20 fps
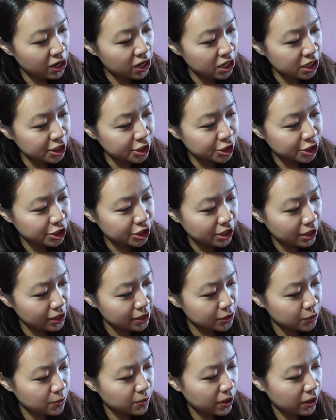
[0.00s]

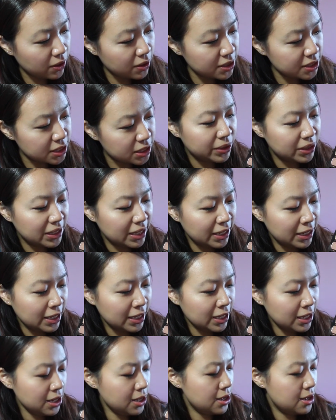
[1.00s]
as well as
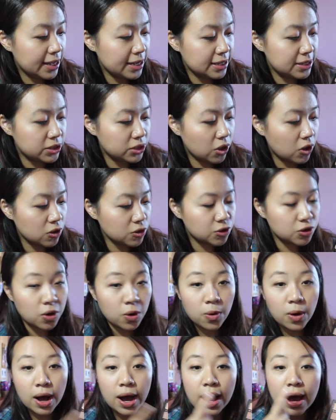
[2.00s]
Bellini, and
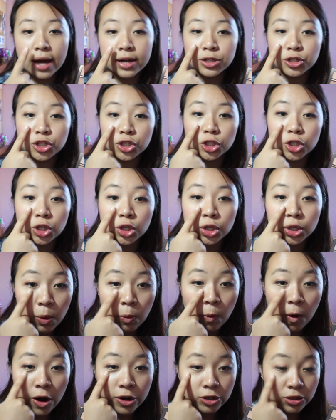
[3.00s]
also under
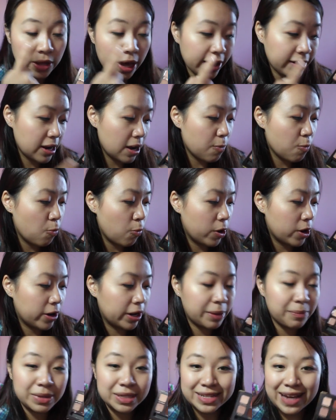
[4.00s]
the waterline I'm
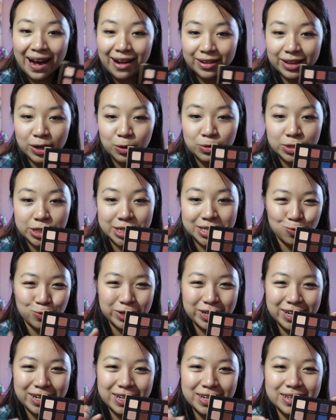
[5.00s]
wearing Metallic, which is
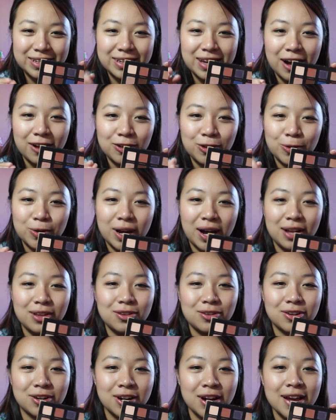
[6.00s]
green yellow
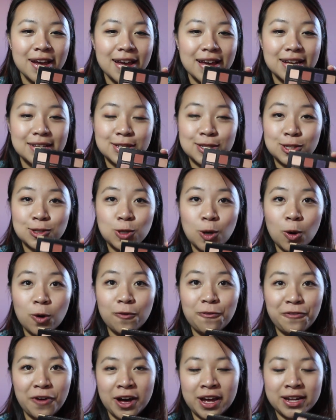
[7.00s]
color. It's
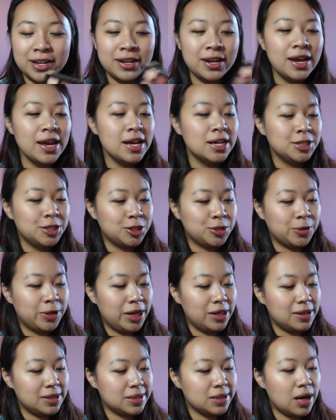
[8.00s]
so fun to
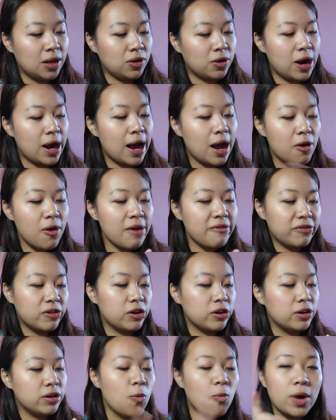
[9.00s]
create this color.
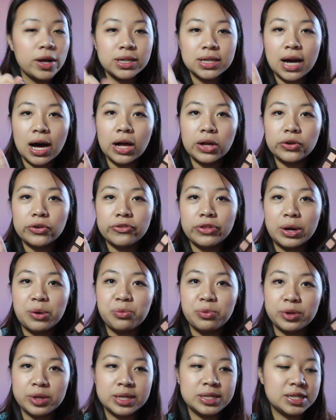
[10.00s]
However, one color
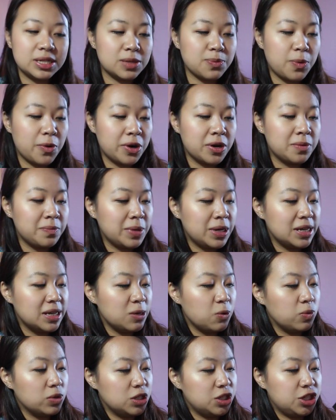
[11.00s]
that really disappointed me
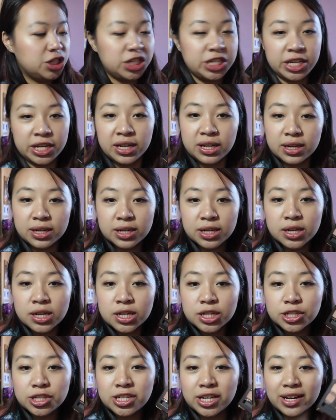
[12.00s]
was Chic.
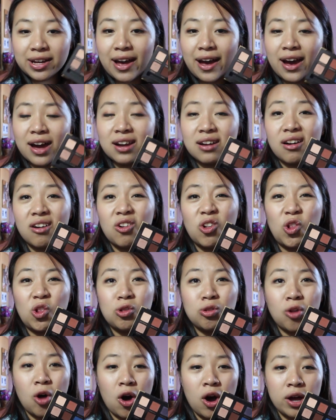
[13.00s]
Chick had a
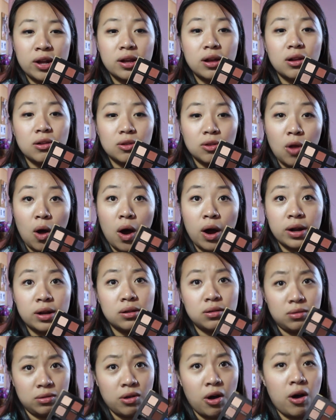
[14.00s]

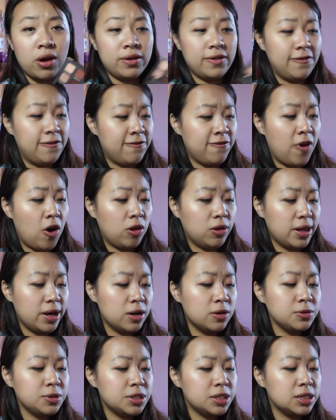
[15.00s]
lot of
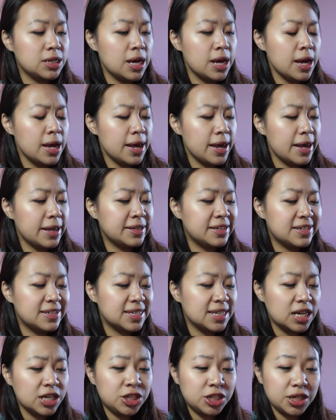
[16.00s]
fallout. It's
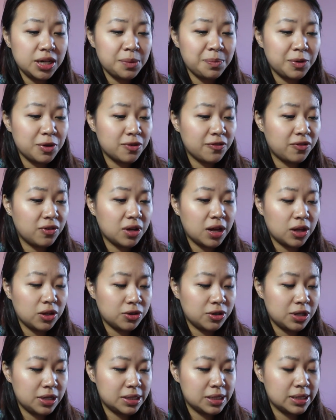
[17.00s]
such a beautiful
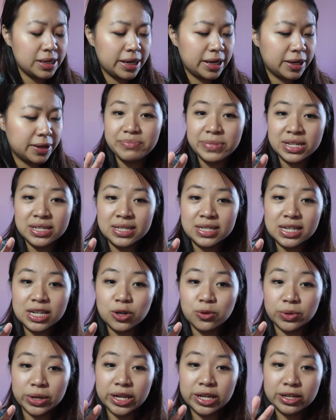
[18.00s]
color. It's like minty
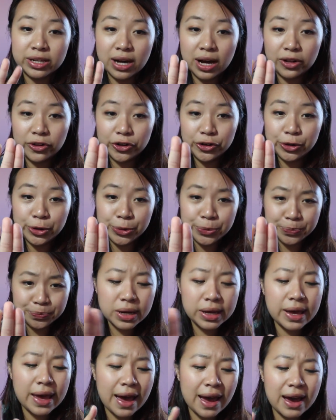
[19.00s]
green color.
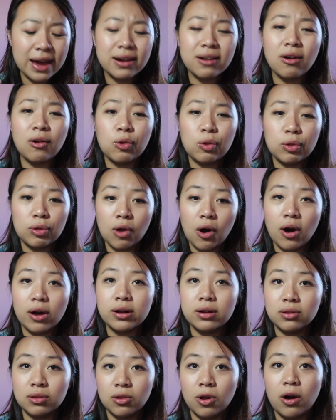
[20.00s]
It had a
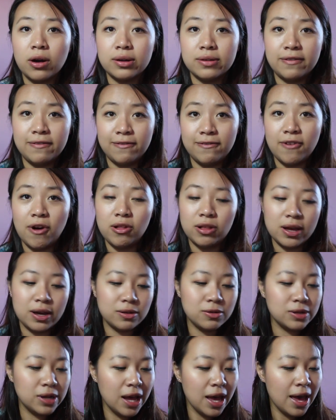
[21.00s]
lot of
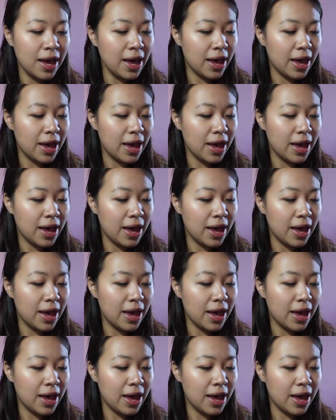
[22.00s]
fallout.